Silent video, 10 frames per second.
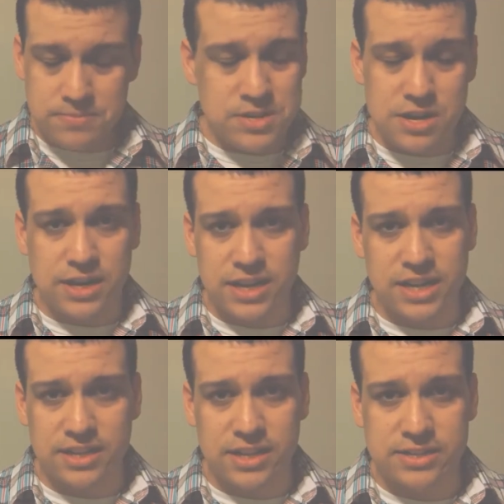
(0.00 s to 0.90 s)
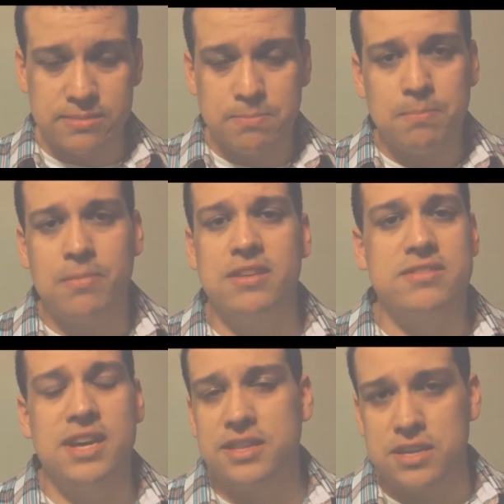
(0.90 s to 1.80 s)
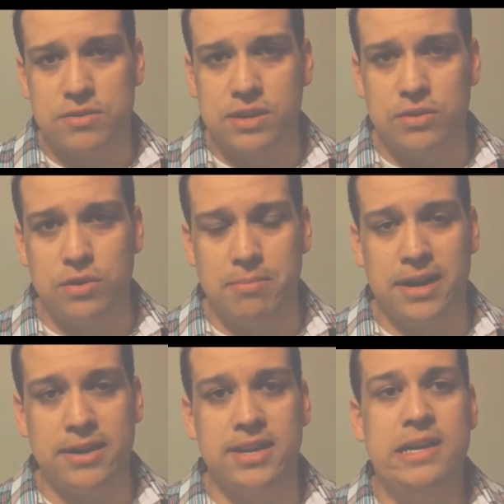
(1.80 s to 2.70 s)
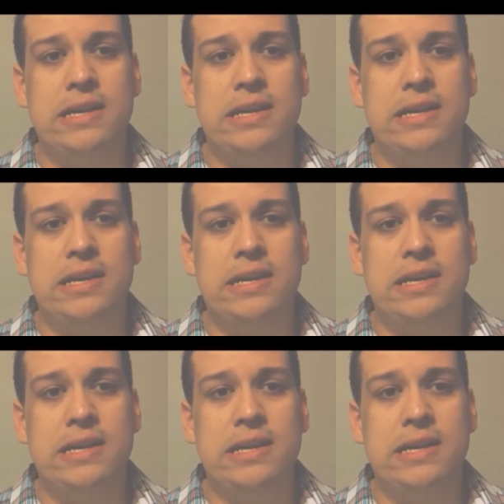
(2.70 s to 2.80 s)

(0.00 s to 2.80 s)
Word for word: You're going to need this. There's nothing you can do about it.